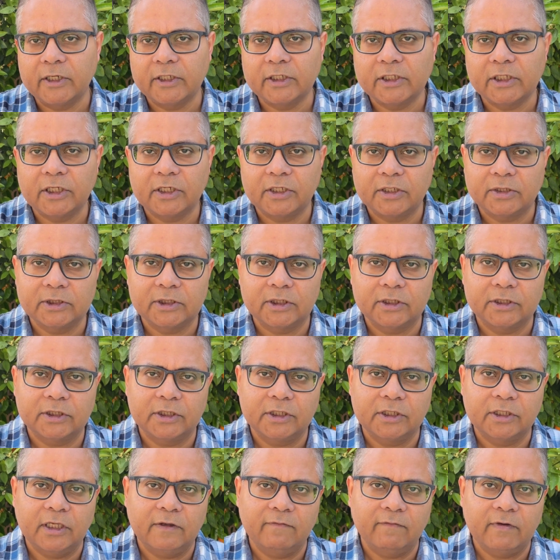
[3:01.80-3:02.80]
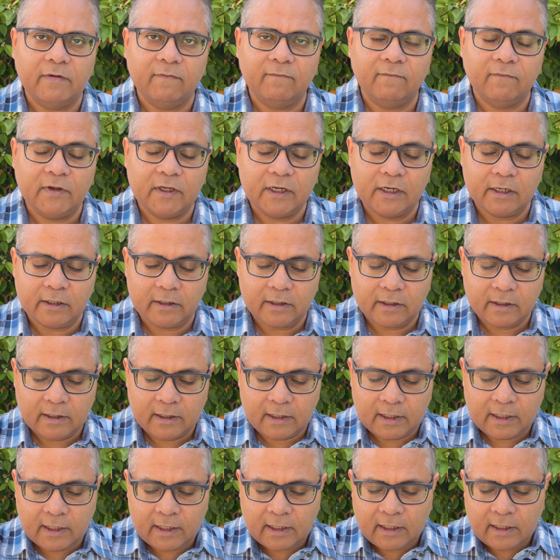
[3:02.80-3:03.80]
in a certain given field.
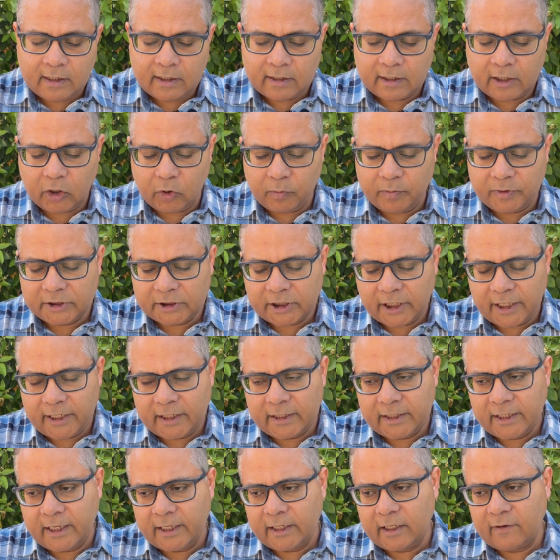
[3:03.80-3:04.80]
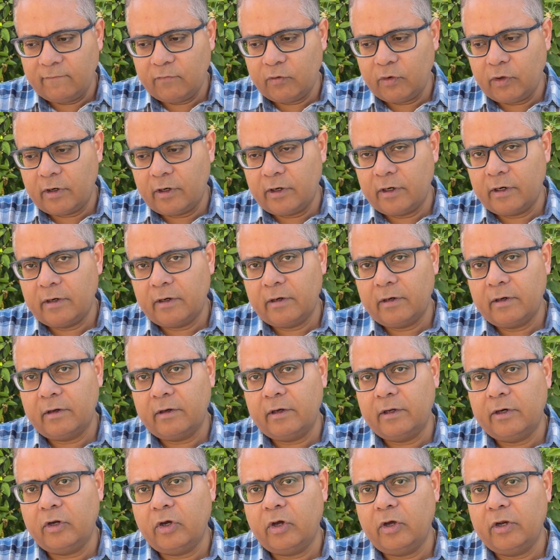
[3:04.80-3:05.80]
Now beside that, if you are a
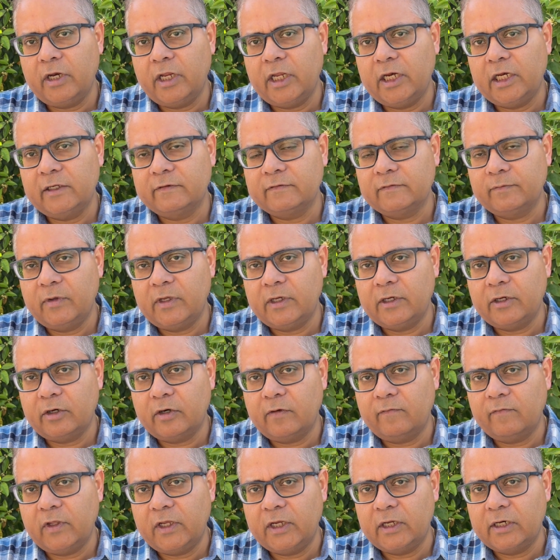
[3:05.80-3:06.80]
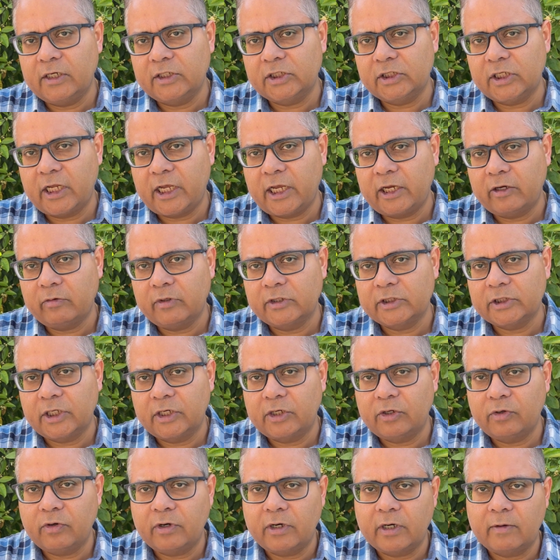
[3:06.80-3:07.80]
non-native speaker of the English language and
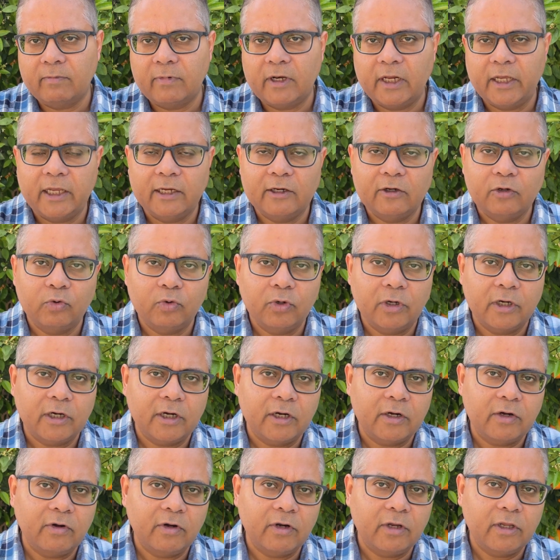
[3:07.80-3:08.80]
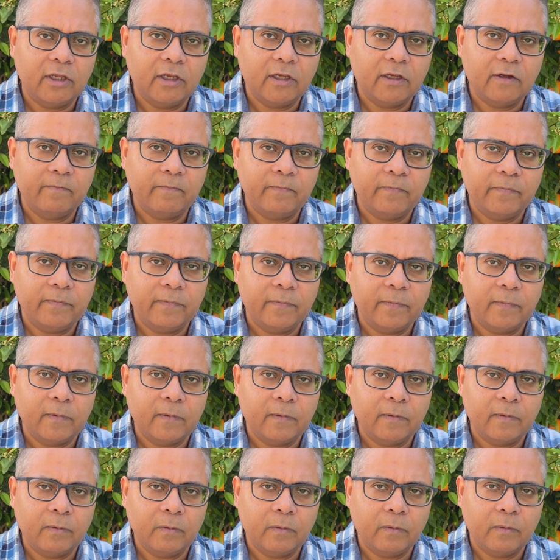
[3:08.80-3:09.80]
you are applying to a country
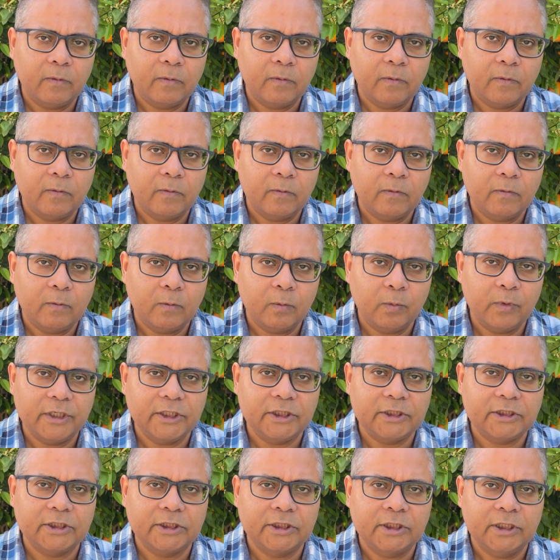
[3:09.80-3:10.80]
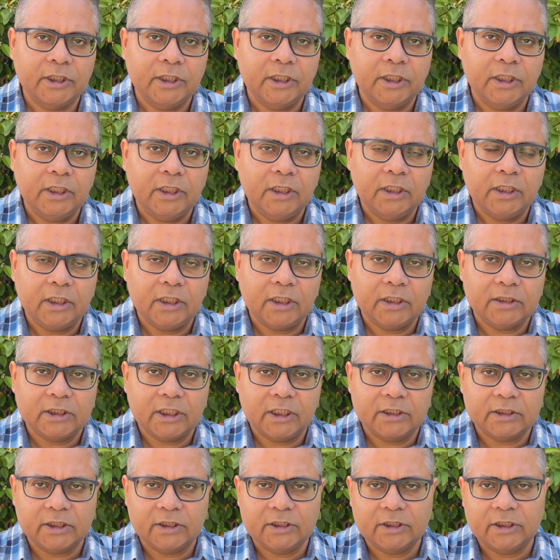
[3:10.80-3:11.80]
which is
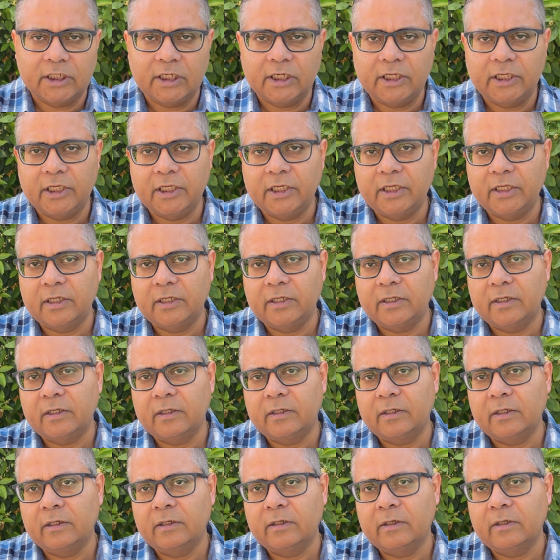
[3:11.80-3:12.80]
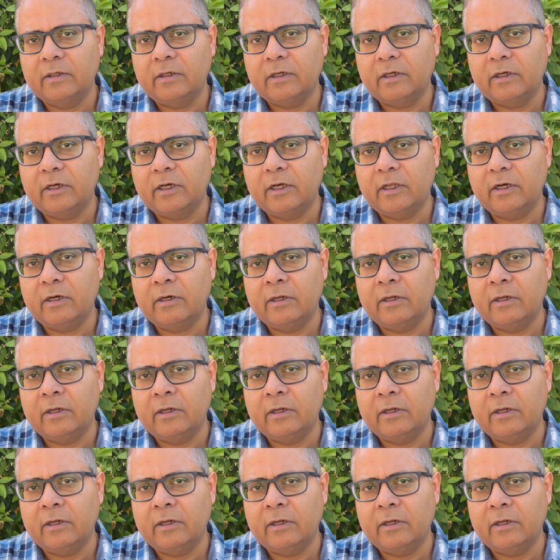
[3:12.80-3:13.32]
essentially an